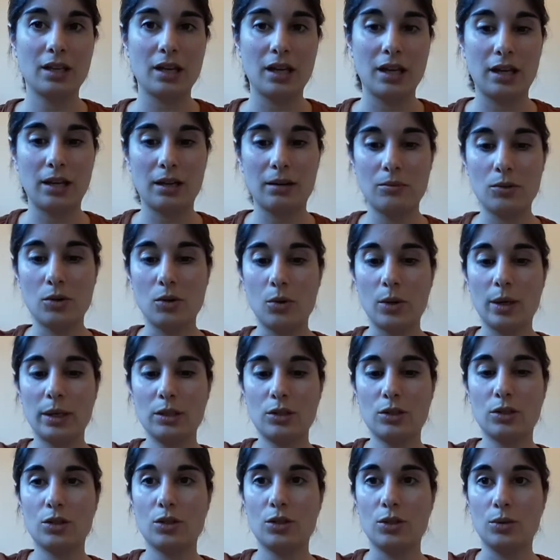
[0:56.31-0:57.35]
and I'm going
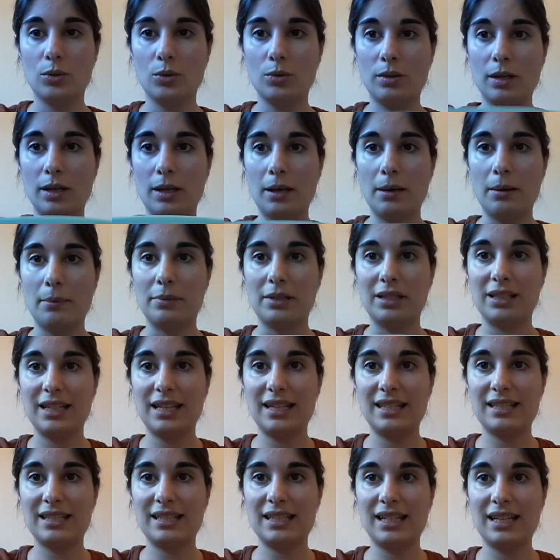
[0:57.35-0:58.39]
to
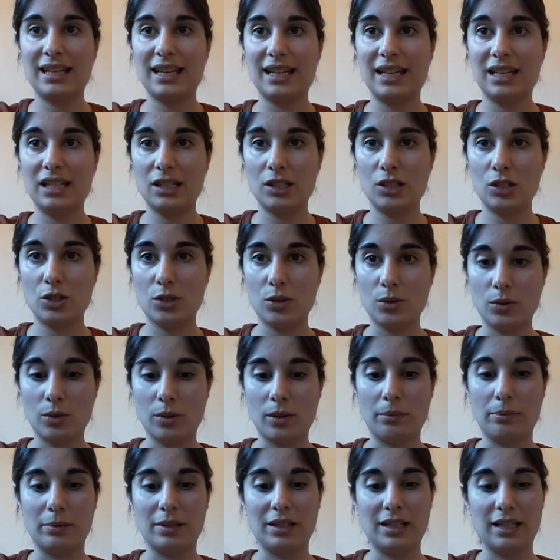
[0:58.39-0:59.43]
place it into
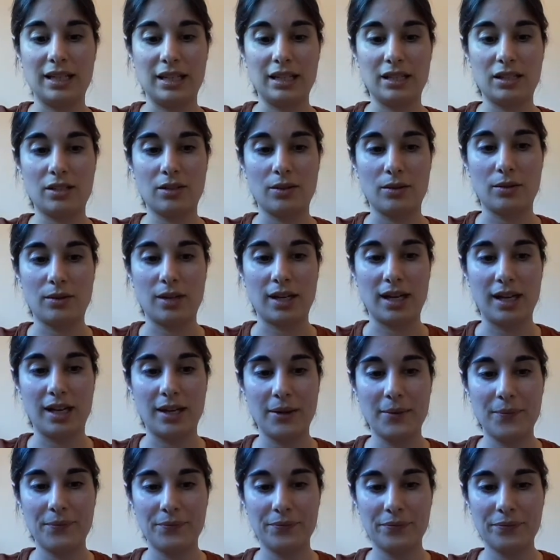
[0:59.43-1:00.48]
the plate,
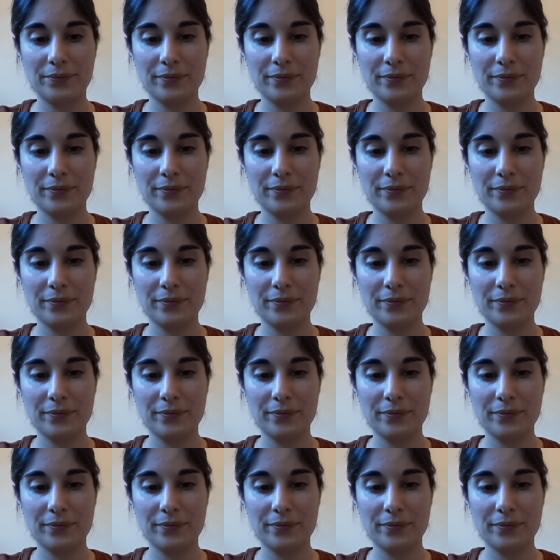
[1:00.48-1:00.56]
okay?